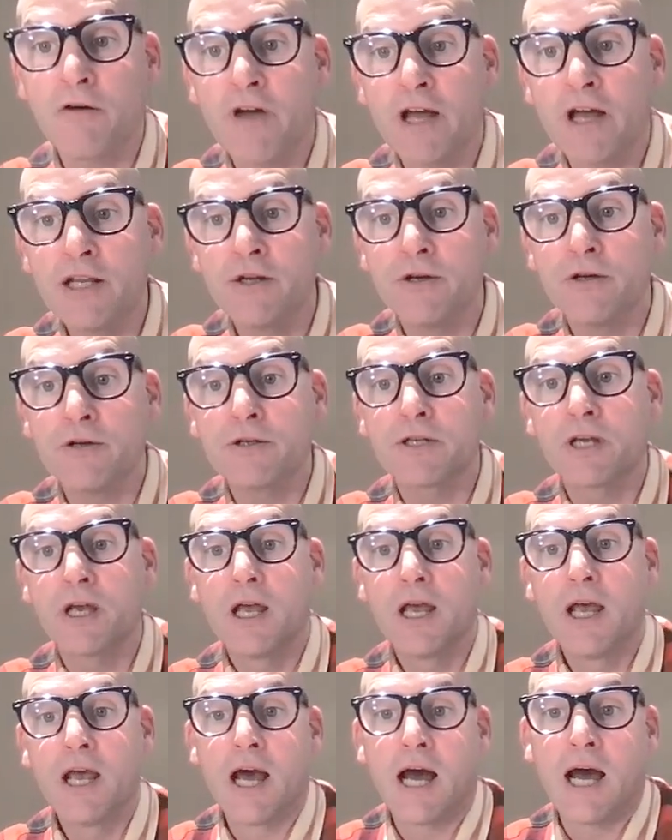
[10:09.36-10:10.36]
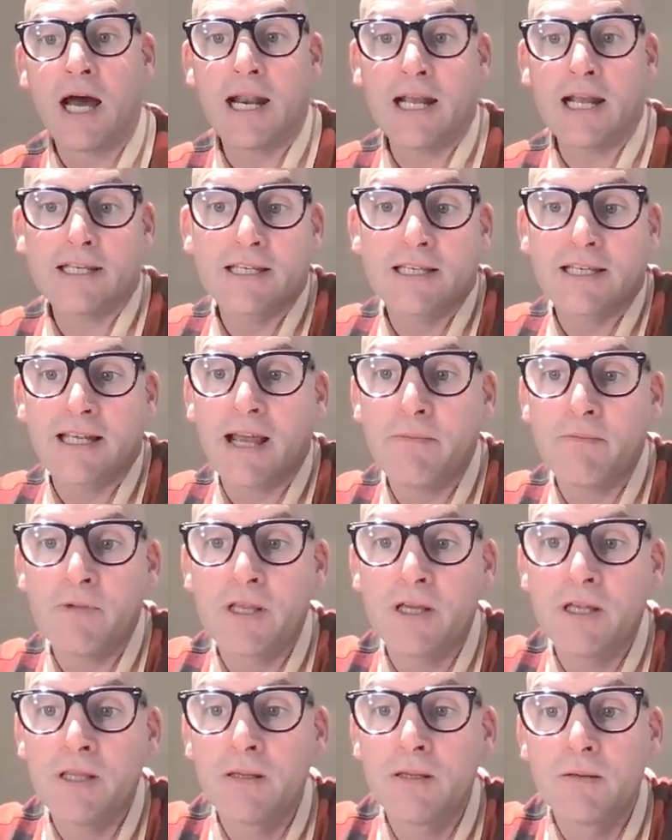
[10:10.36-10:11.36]
venues? And that's the same
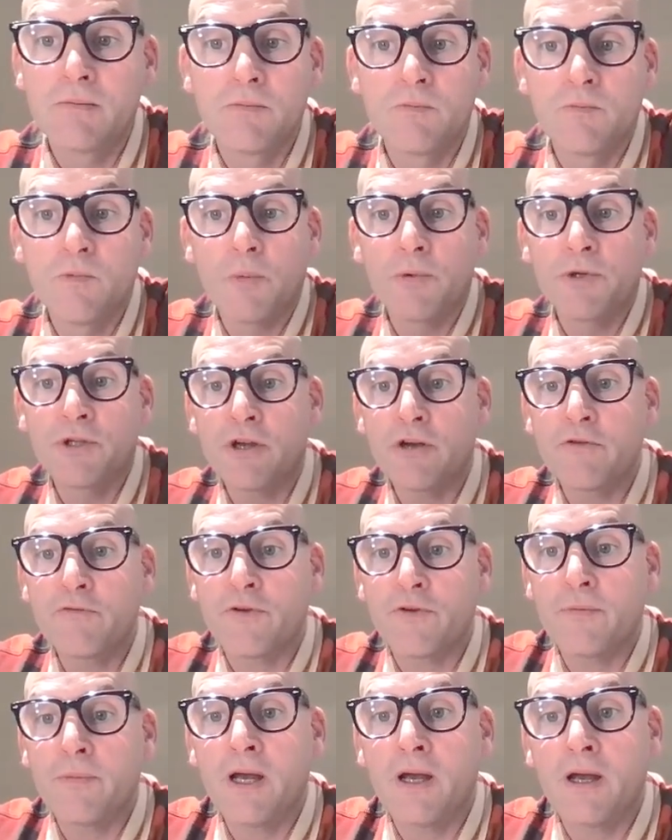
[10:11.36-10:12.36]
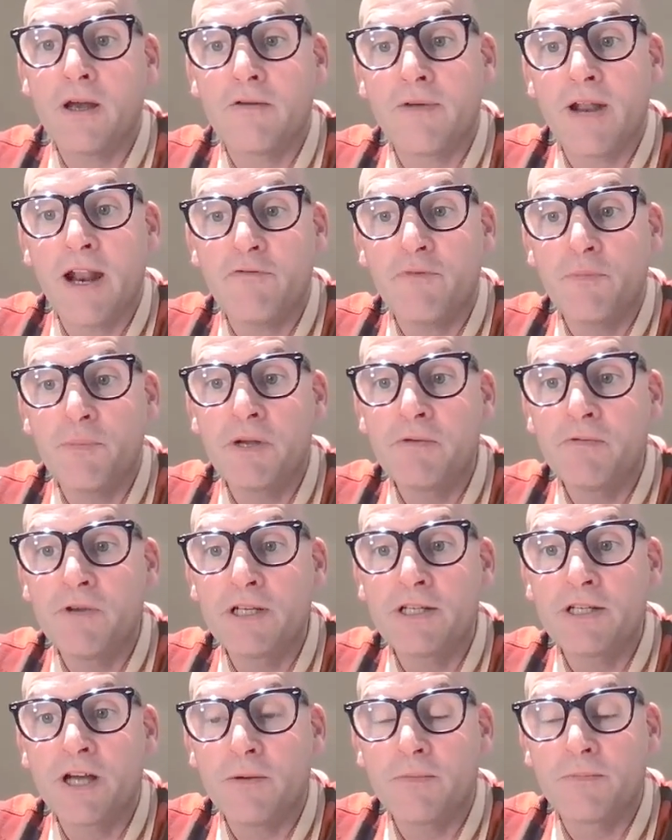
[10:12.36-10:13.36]
within what we're doing from an F&B
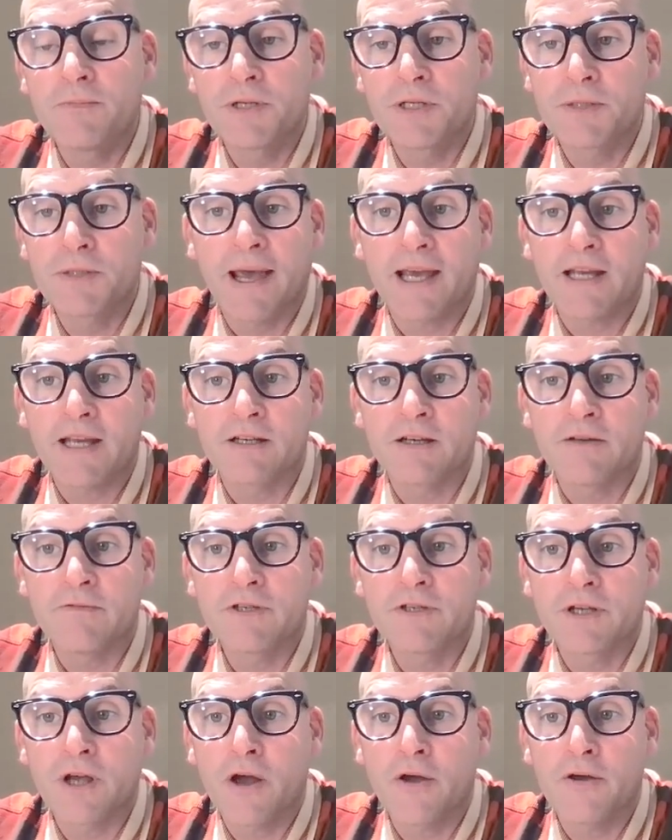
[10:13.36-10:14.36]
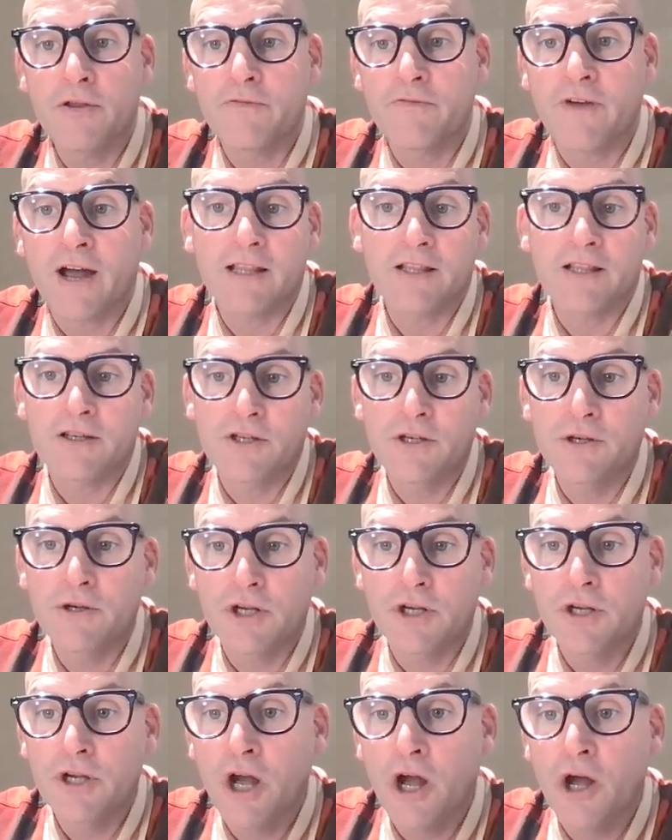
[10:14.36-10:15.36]
retail perspective. So the fact is you
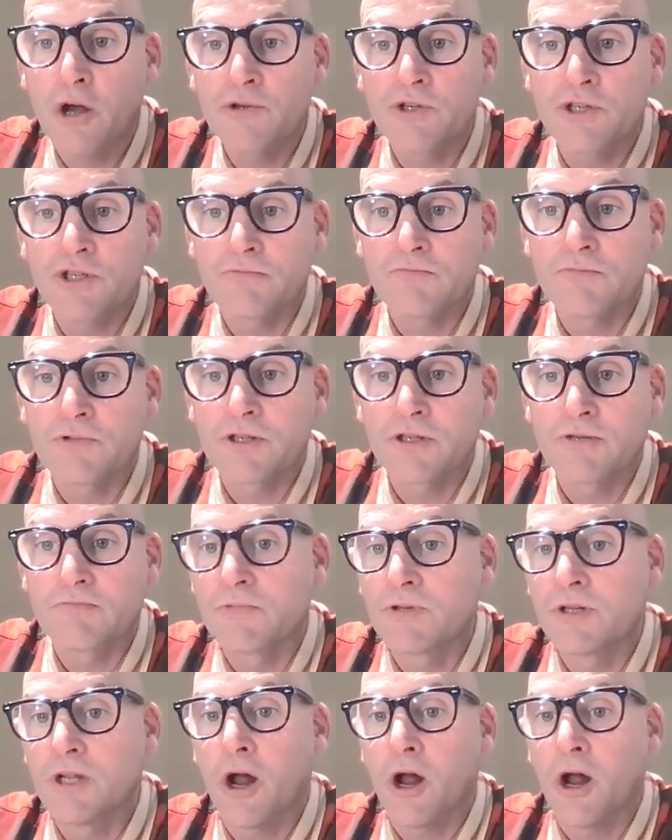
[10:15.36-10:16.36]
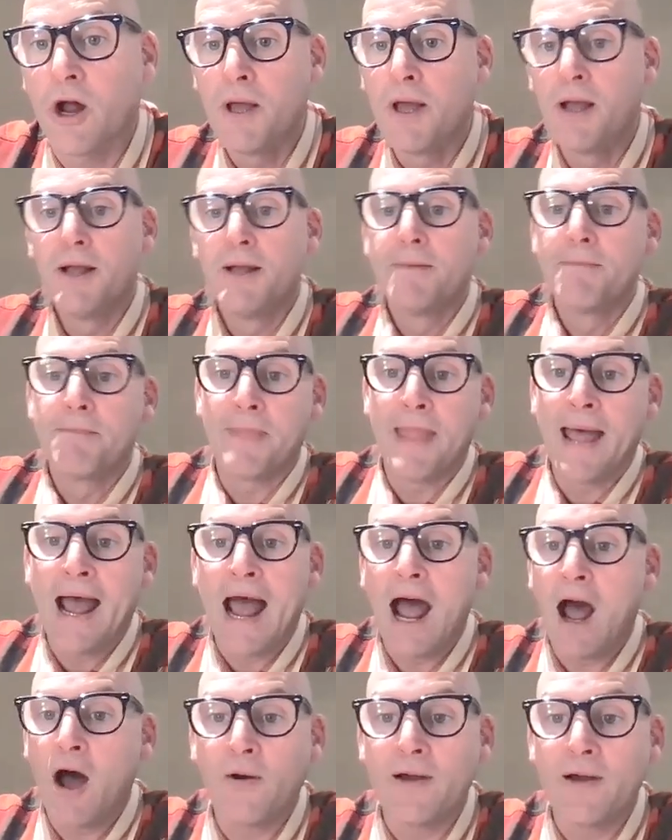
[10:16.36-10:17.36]
can go,
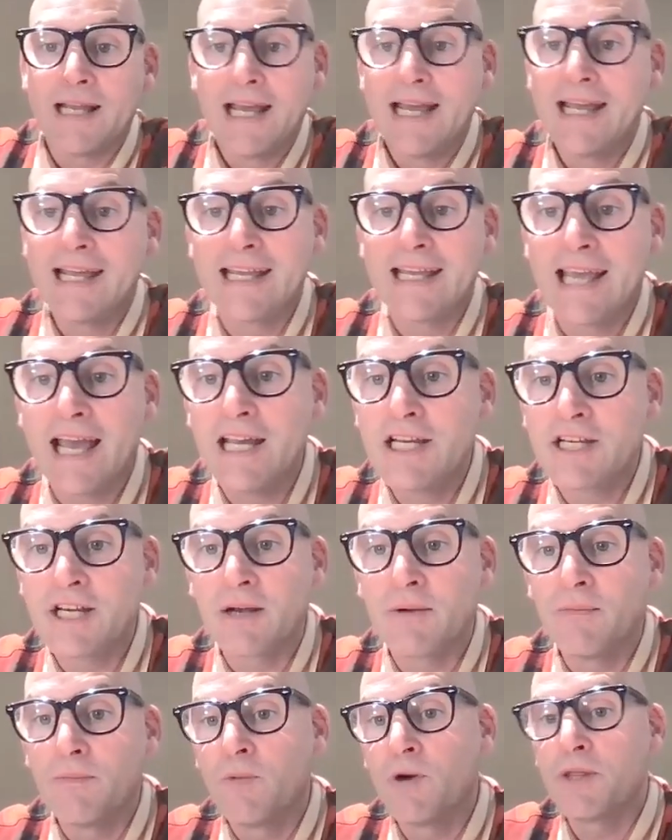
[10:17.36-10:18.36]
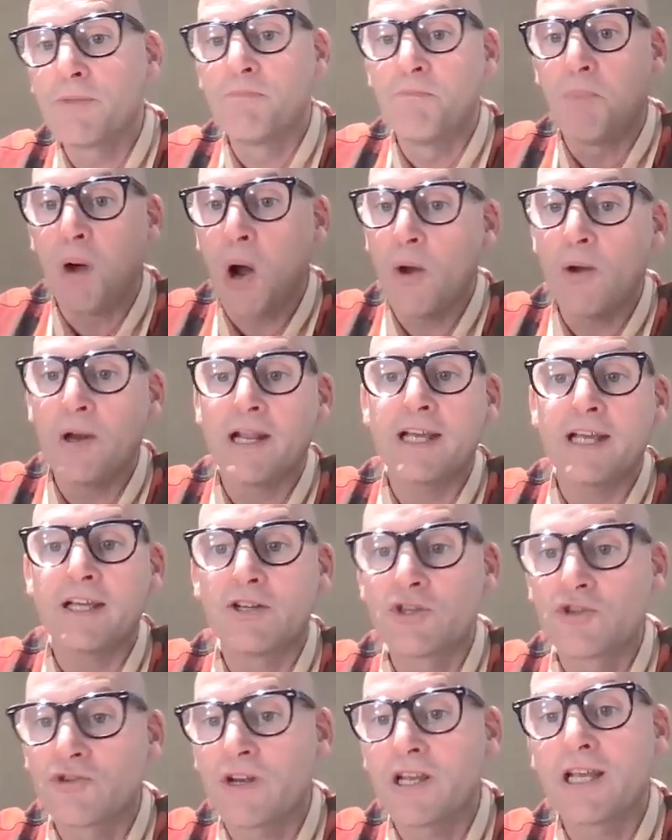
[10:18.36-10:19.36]
now engaging with bowling,
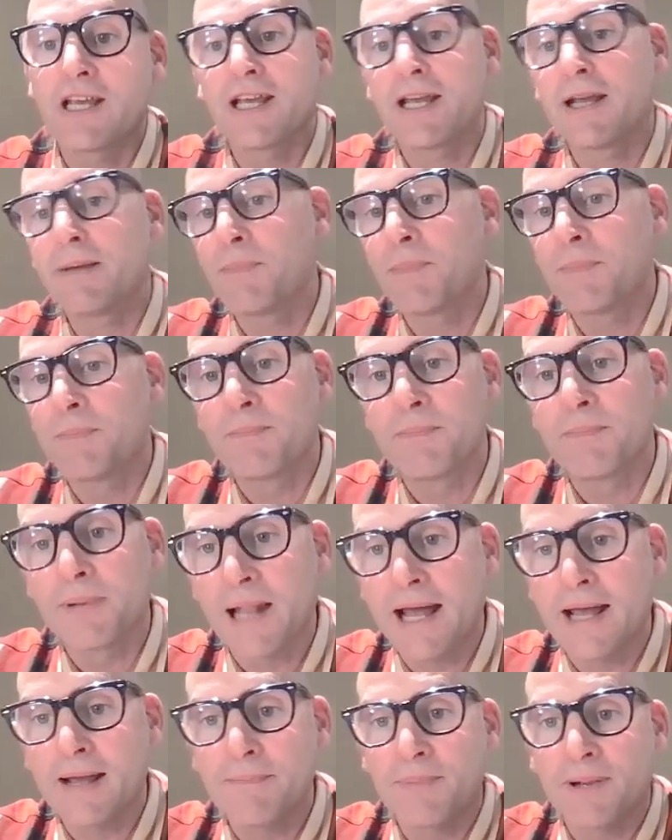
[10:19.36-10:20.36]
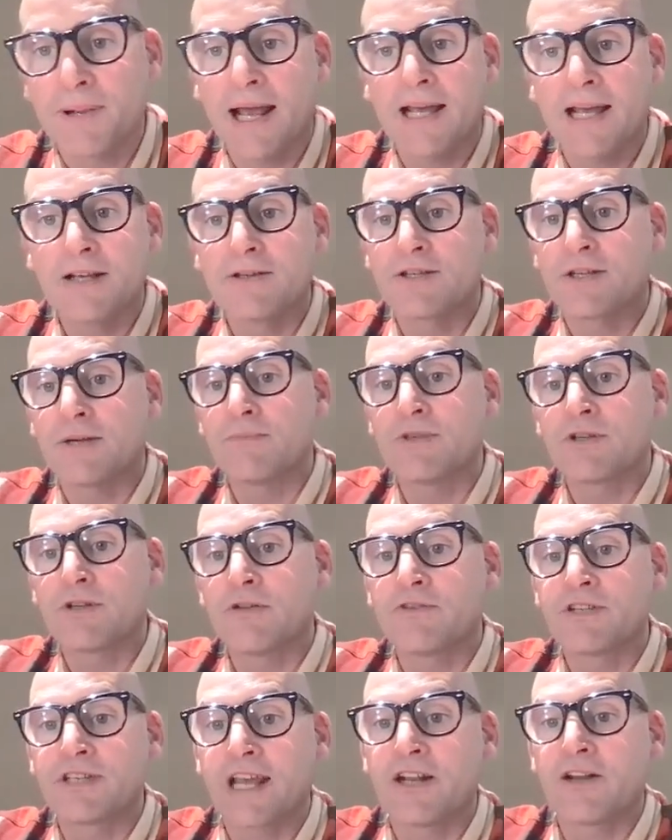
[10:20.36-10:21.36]
drinking, like playing some sort
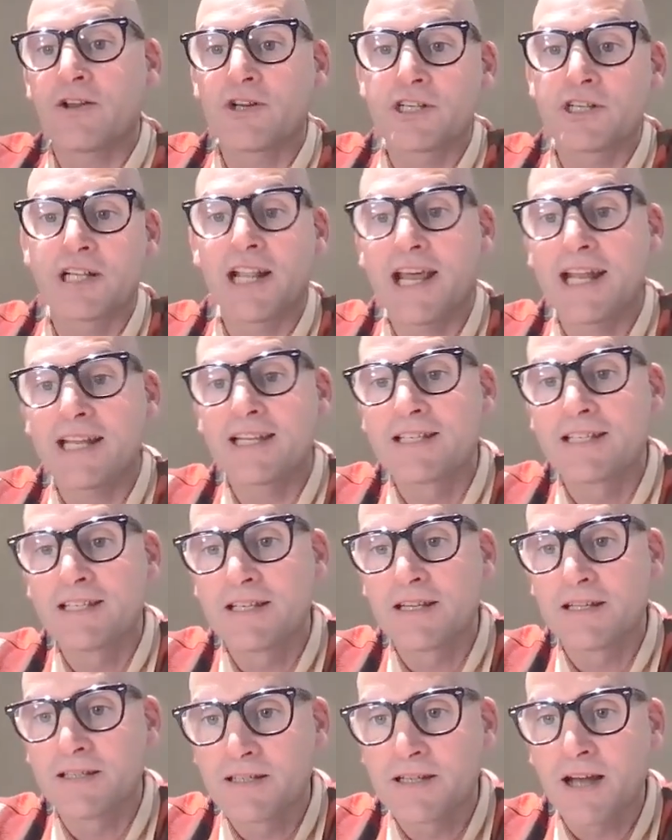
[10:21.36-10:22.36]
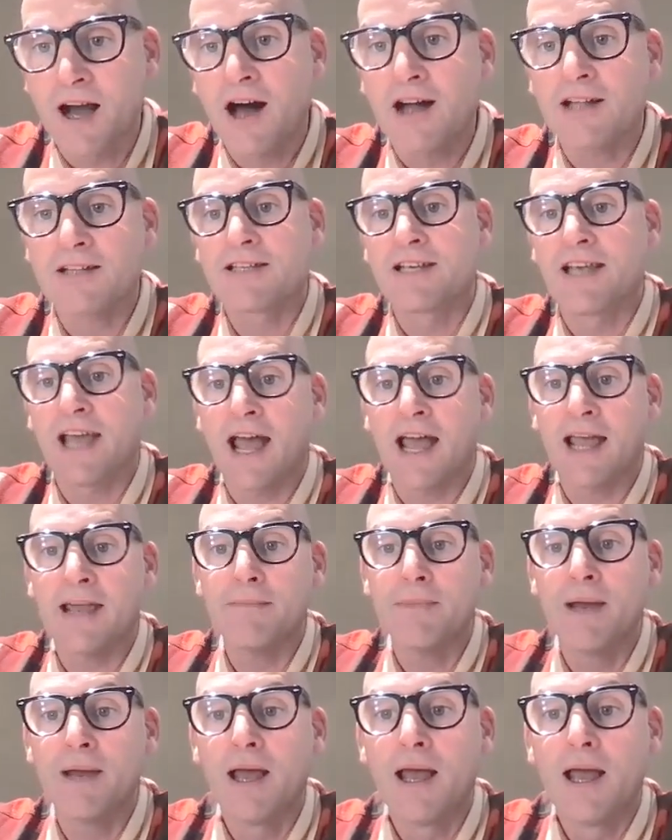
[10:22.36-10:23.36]
of technology-led darts game,